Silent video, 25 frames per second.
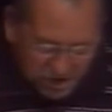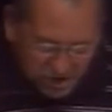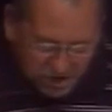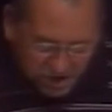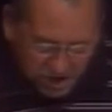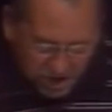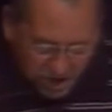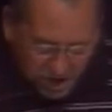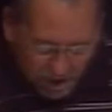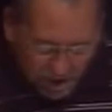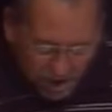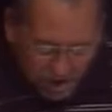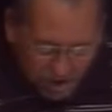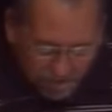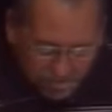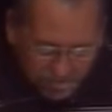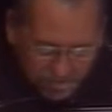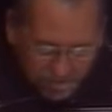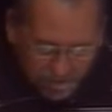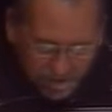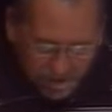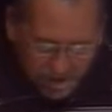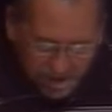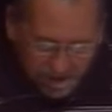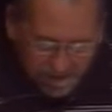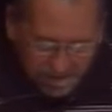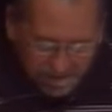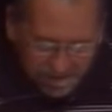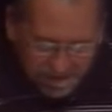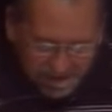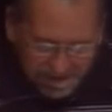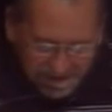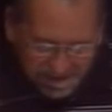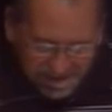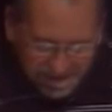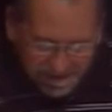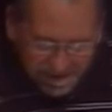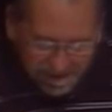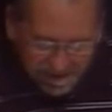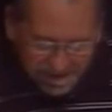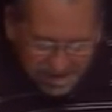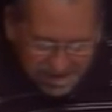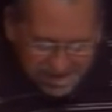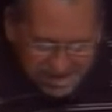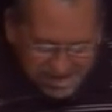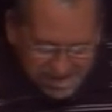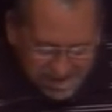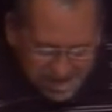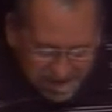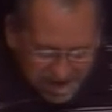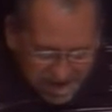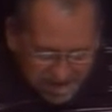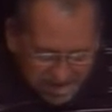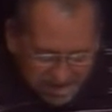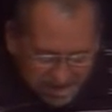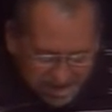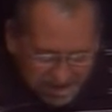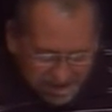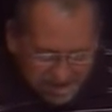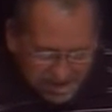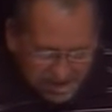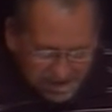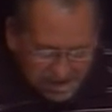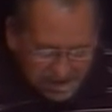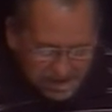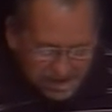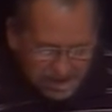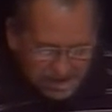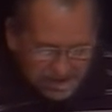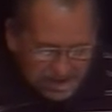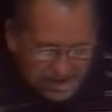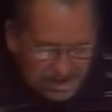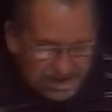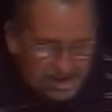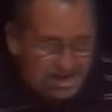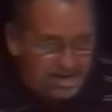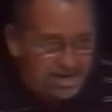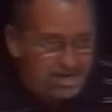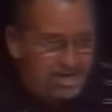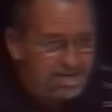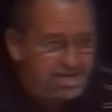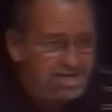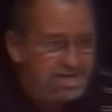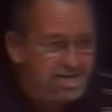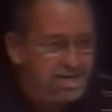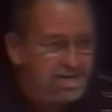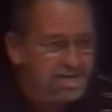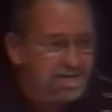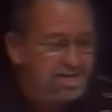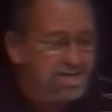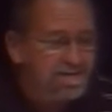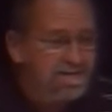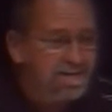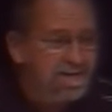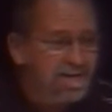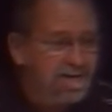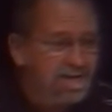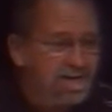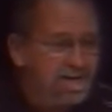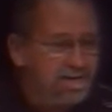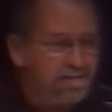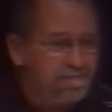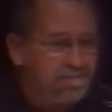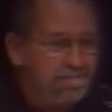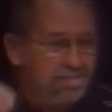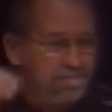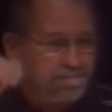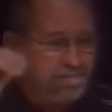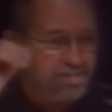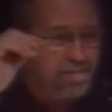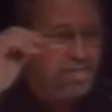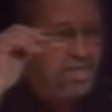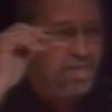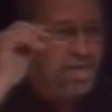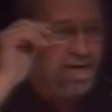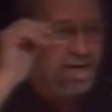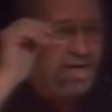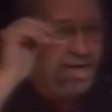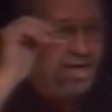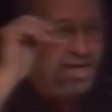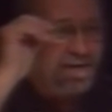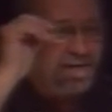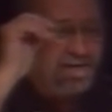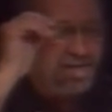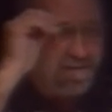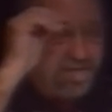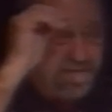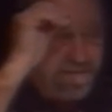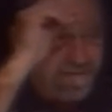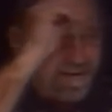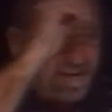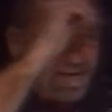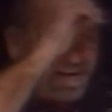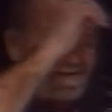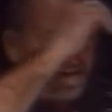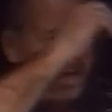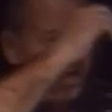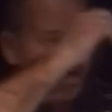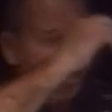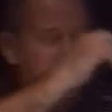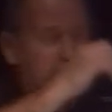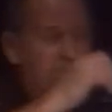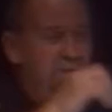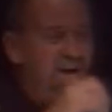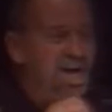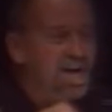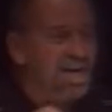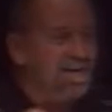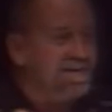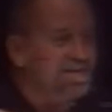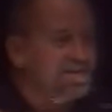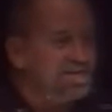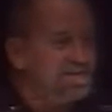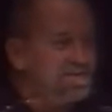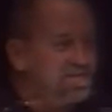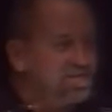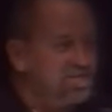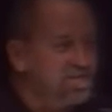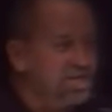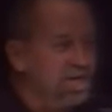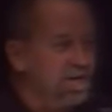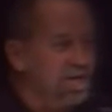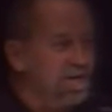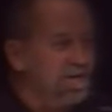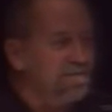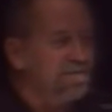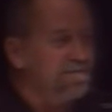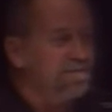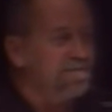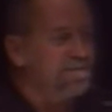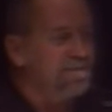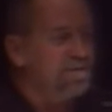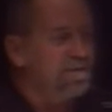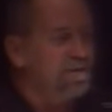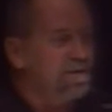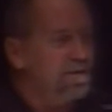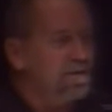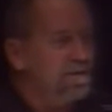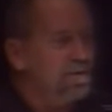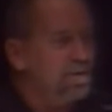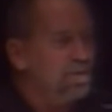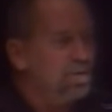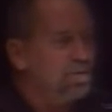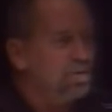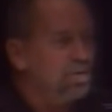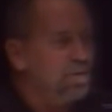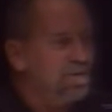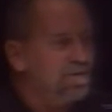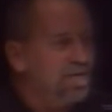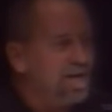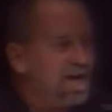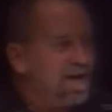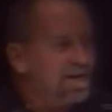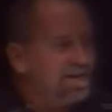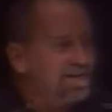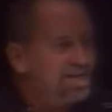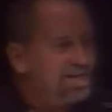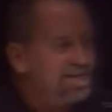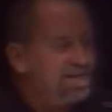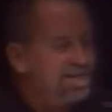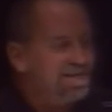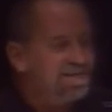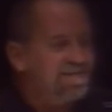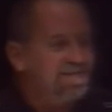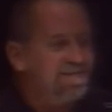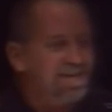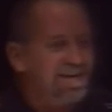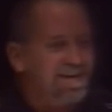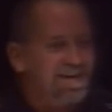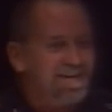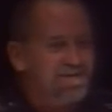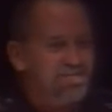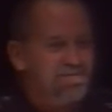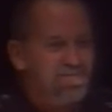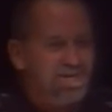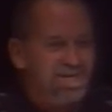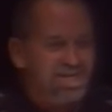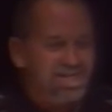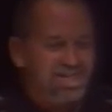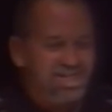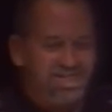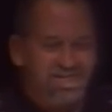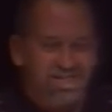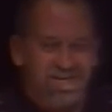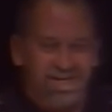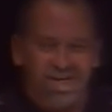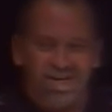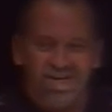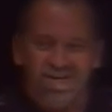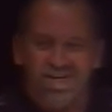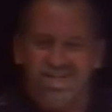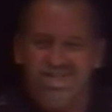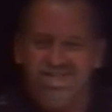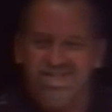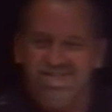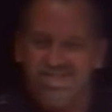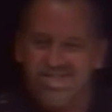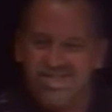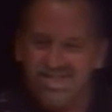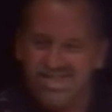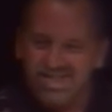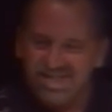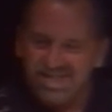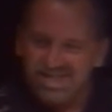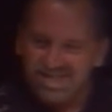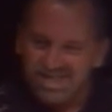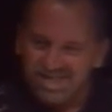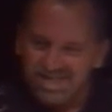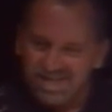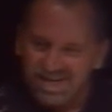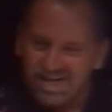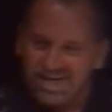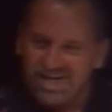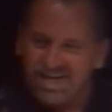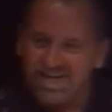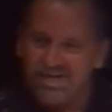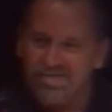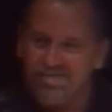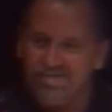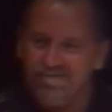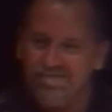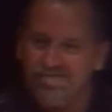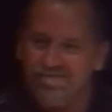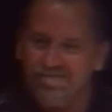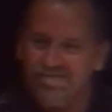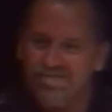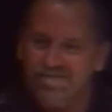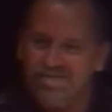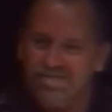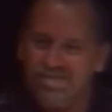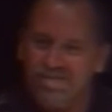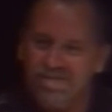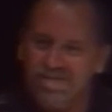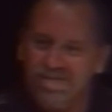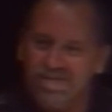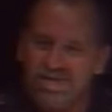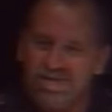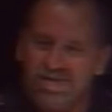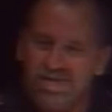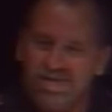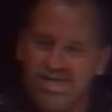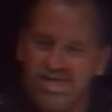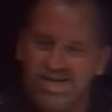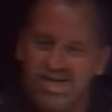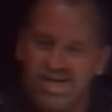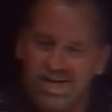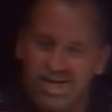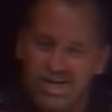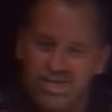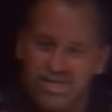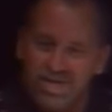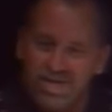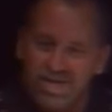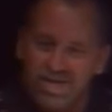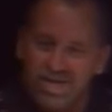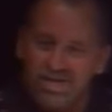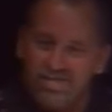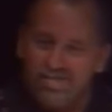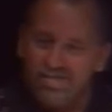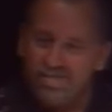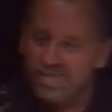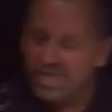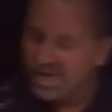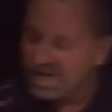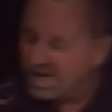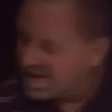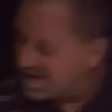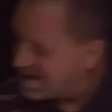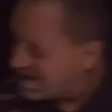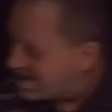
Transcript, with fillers: itself that does nothing is dead. Faith by itself, without anything being done, is dead. Amen?